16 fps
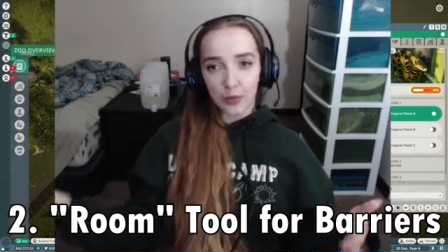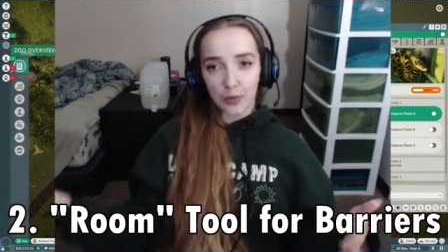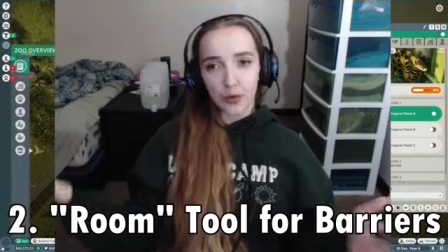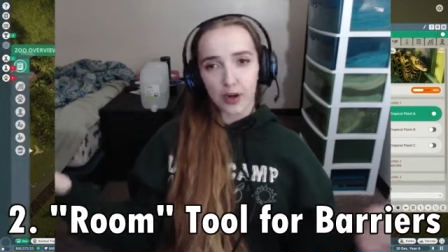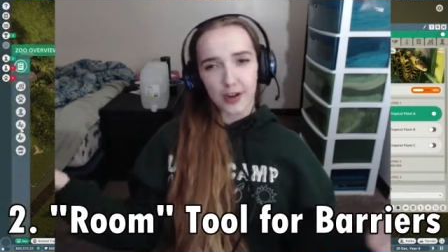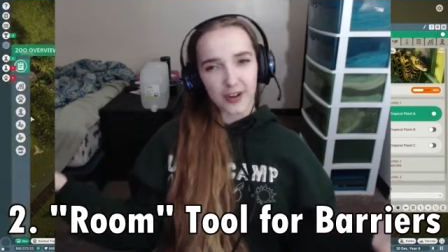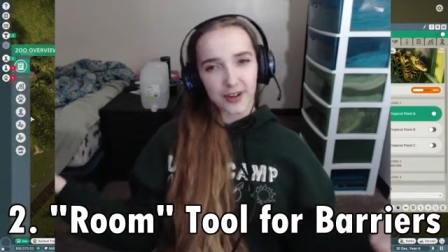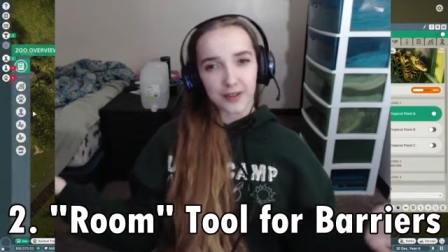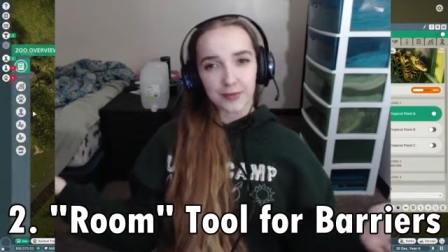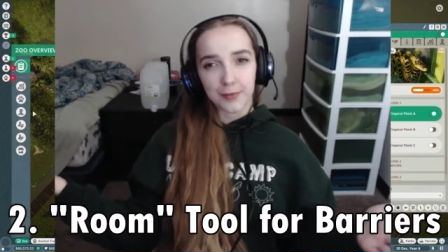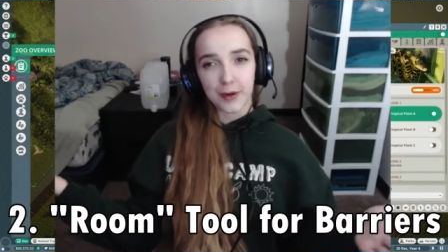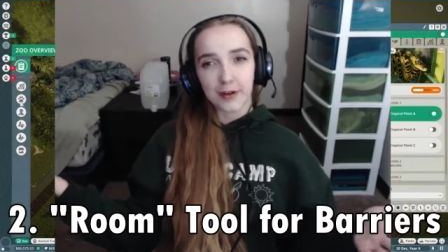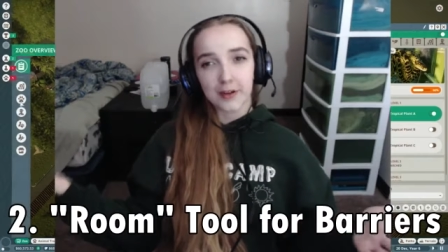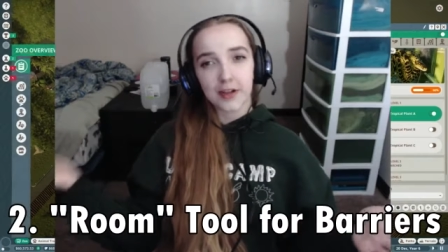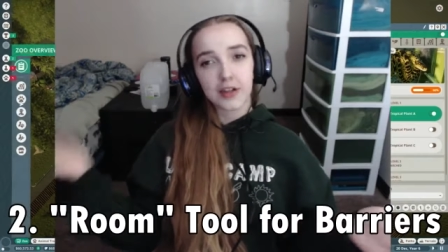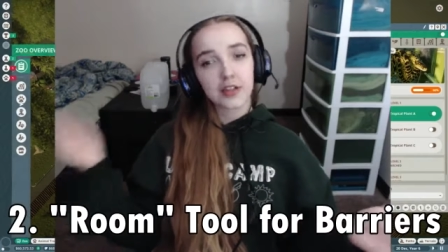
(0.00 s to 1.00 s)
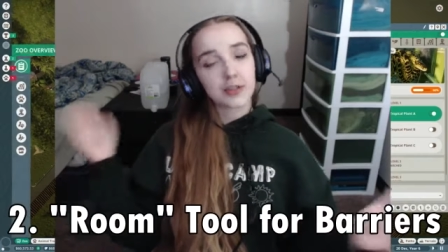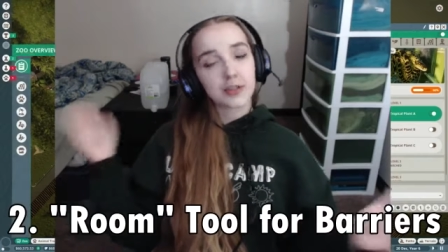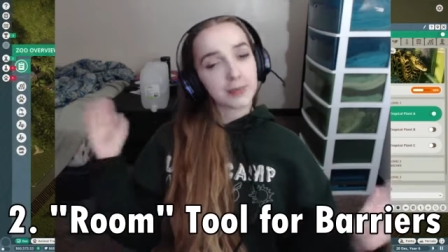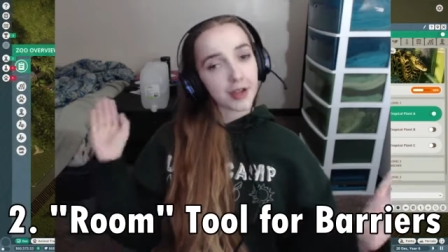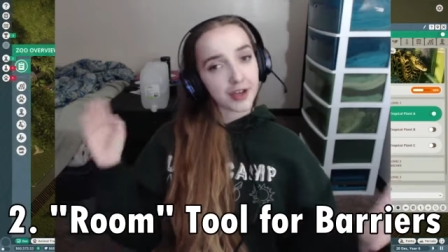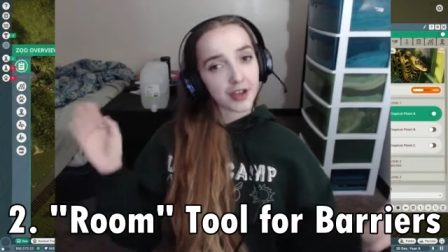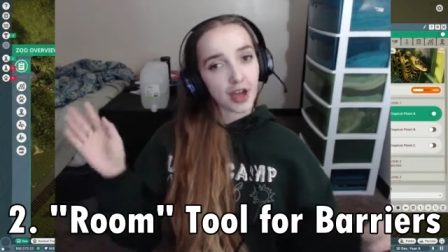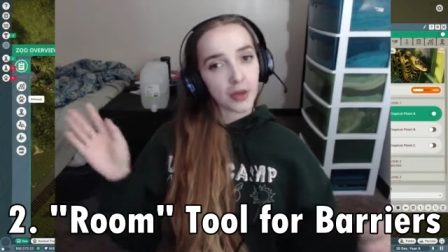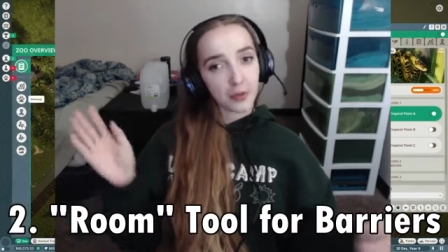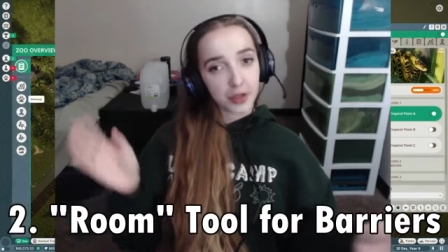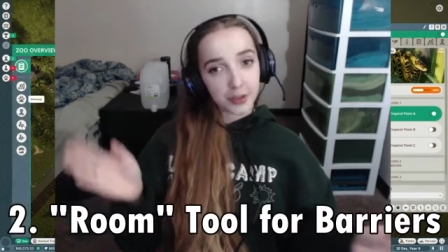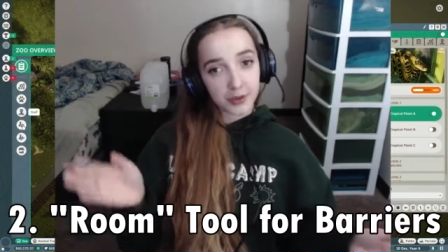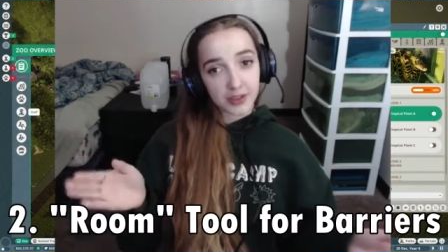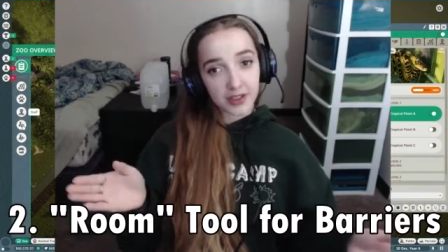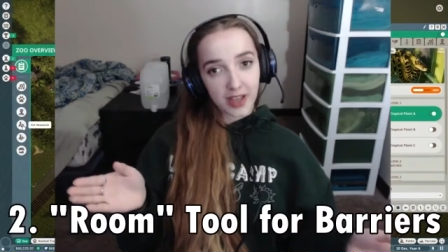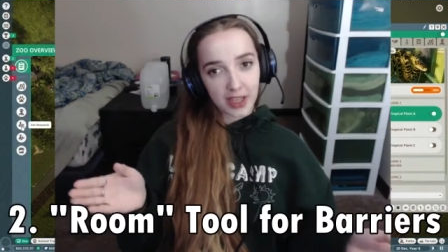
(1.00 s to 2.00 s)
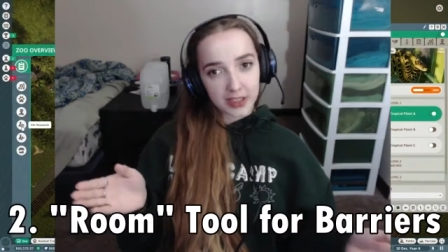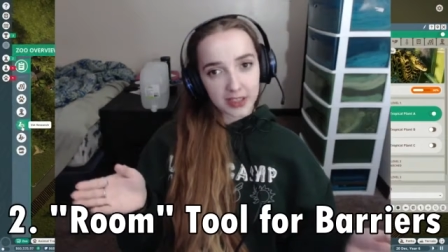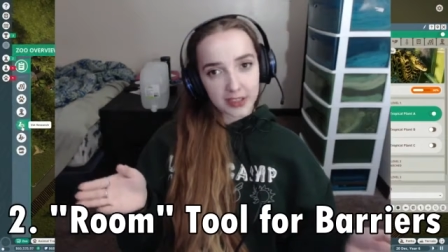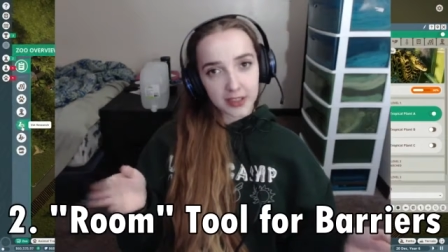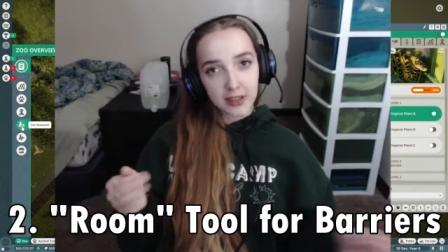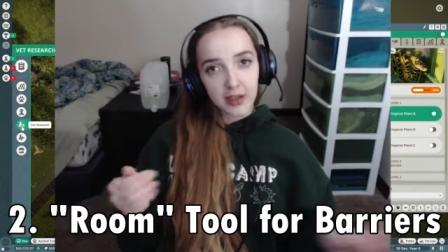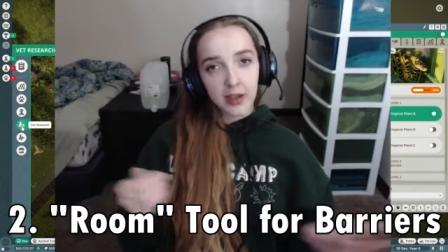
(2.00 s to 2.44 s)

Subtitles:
or a curved barrier, depending on what you selected.